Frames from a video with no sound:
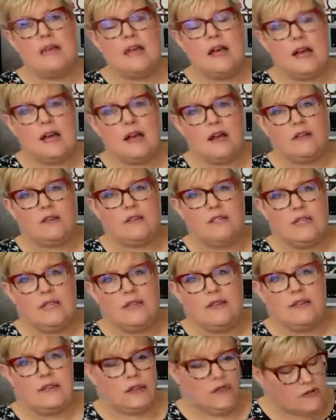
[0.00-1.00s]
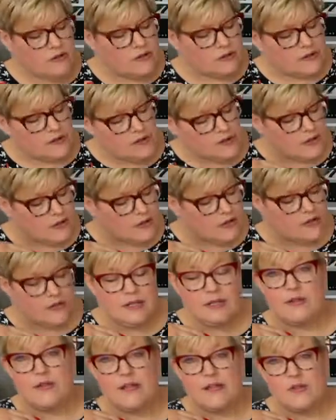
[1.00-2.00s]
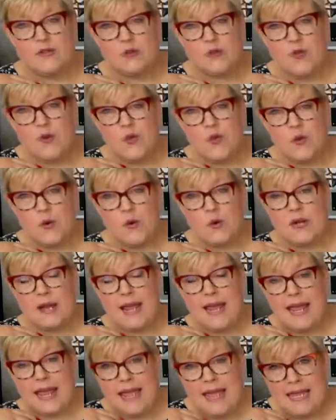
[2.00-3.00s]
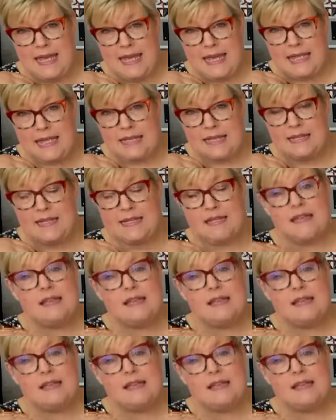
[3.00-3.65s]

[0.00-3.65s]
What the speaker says: held in there and you're using your needle as your third hand,